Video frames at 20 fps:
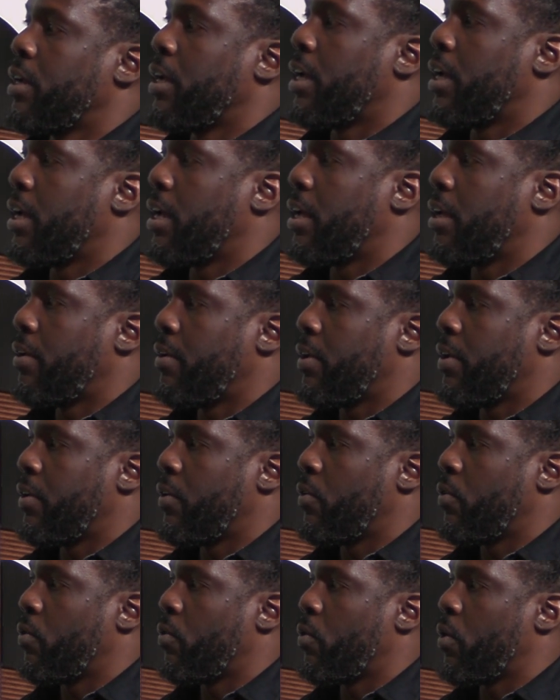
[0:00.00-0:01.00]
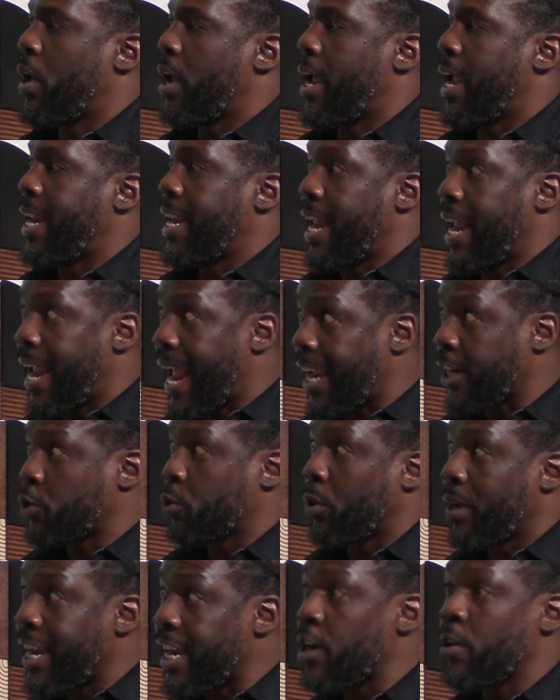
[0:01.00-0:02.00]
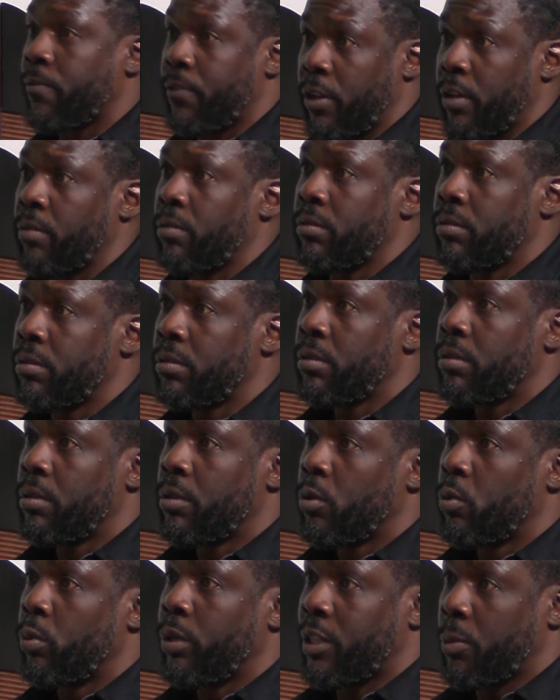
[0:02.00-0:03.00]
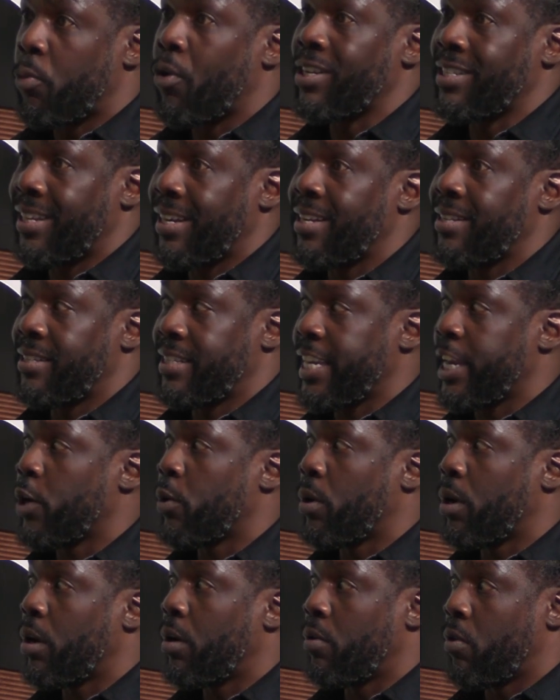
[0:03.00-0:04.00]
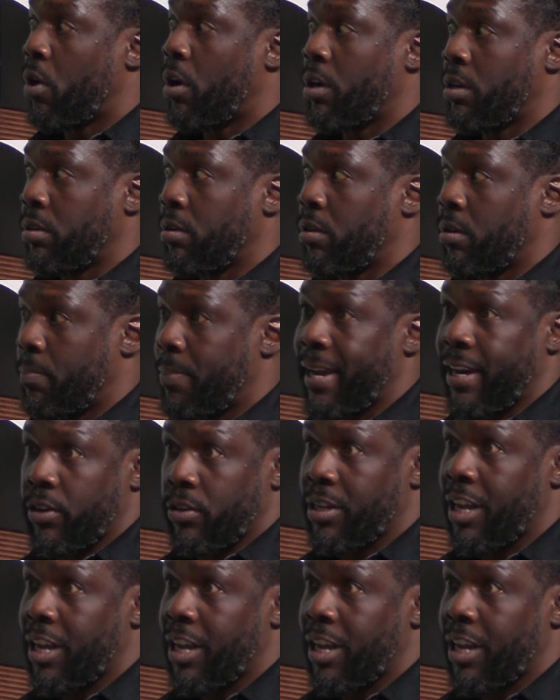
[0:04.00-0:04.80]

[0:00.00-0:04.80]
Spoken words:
an actual interview with the president and COO on Becker's